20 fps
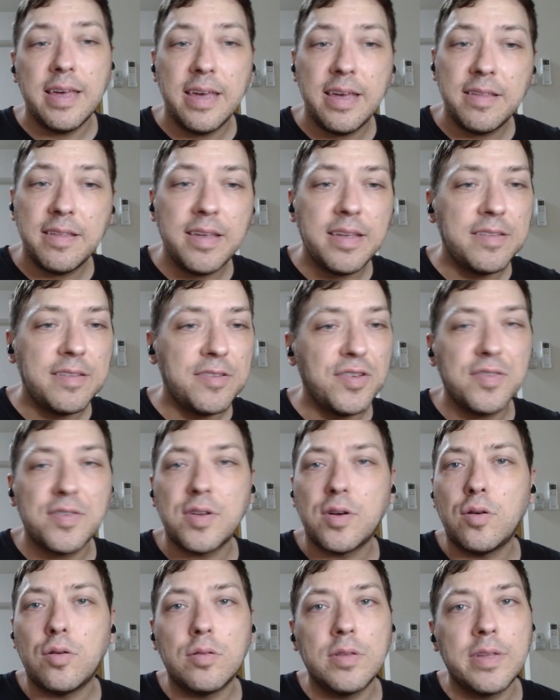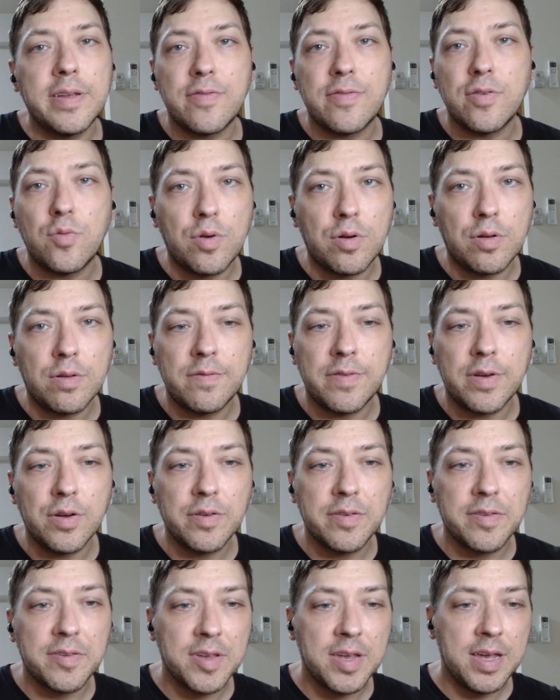It, it's just a whole different world,
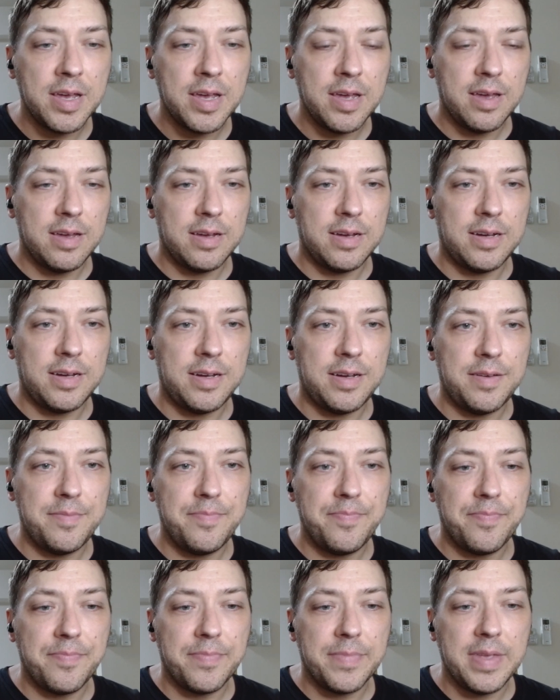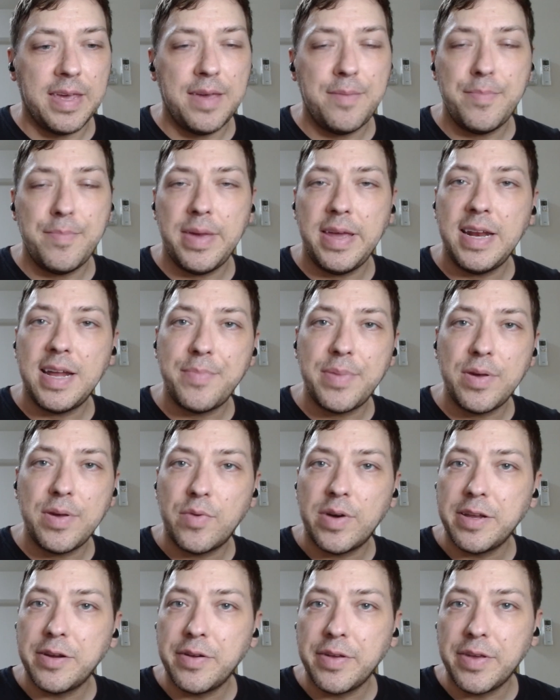folks. Um, it may not be
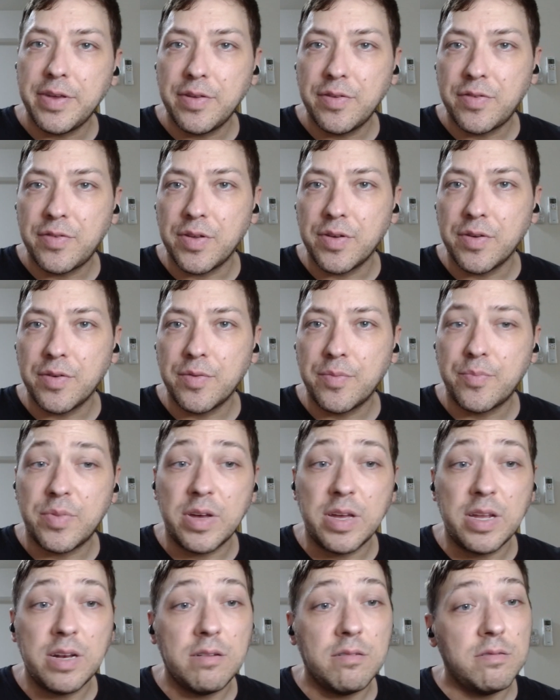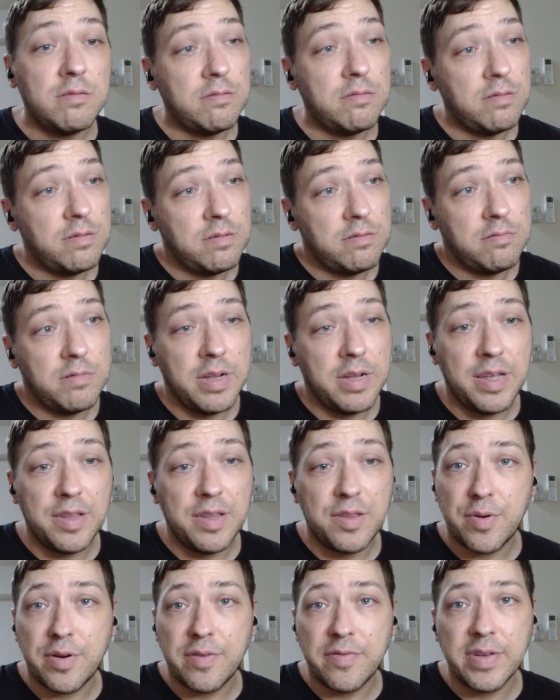what you're used to, but
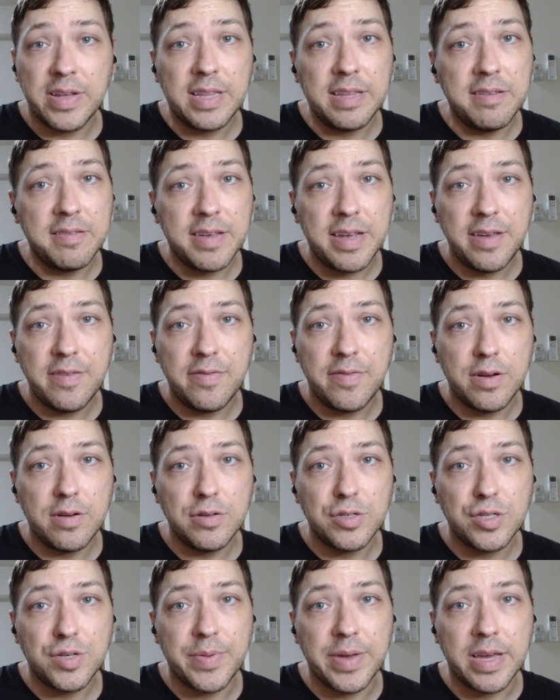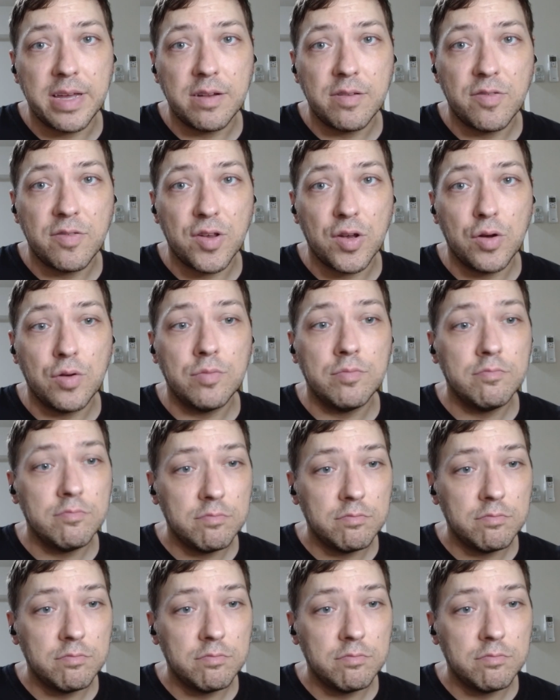it's perfectly safe here in Japan, so